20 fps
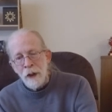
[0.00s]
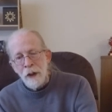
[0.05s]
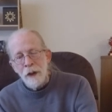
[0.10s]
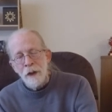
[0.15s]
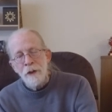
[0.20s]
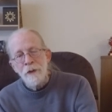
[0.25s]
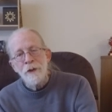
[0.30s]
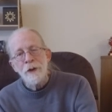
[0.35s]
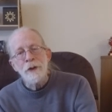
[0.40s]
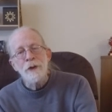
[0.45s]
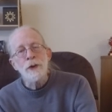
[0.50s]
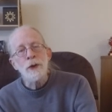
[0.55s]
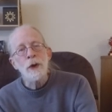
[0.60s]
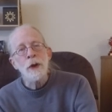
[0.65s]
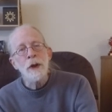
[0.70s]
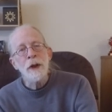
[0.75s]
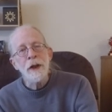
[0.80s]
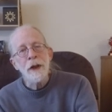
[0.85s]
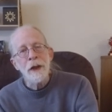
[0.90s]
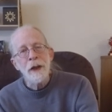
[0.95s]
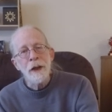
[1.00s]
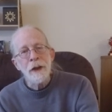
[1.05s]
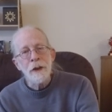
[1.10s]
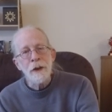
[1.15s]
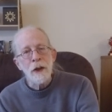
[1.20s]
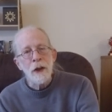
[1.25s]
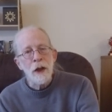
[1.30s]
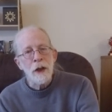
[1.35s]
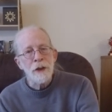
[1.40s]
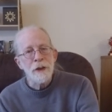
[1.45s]
is a truncated
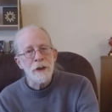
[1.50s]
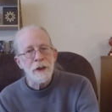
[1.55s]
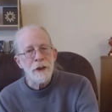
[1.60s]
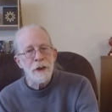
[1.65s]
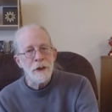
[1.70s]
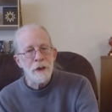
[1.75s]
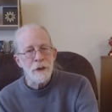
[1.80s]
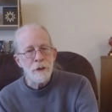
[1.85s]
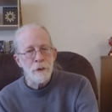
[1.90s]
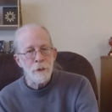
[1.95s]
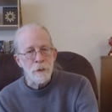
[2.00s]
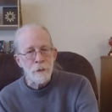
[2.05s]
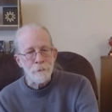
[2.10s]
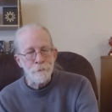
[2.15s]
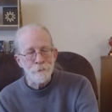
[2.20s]
octahedron.